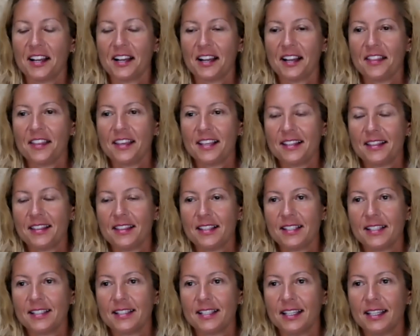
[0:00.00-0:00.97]
there's a
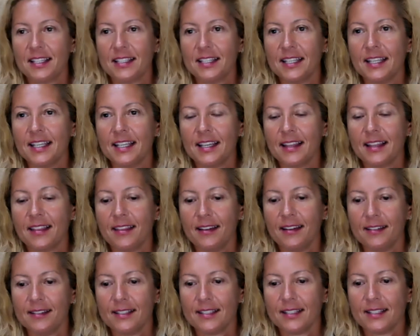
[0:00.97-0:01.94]
technique
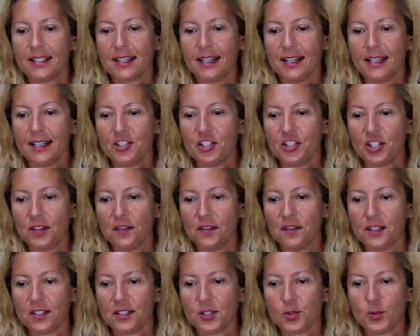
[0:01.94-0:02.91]
that
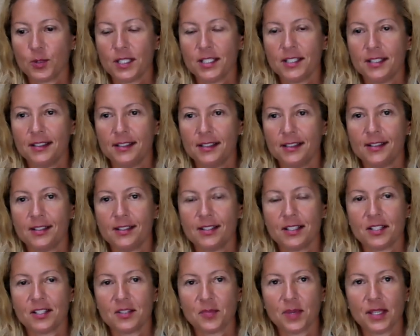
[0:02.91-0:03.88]
Jennifer Sweeten
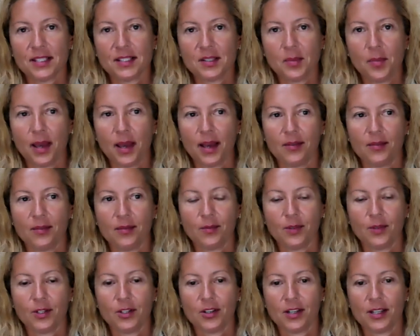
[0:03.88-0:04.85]
speaks about
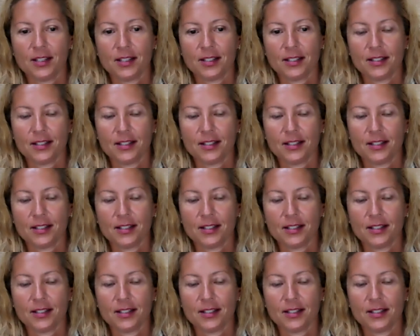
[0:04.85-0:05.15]
when I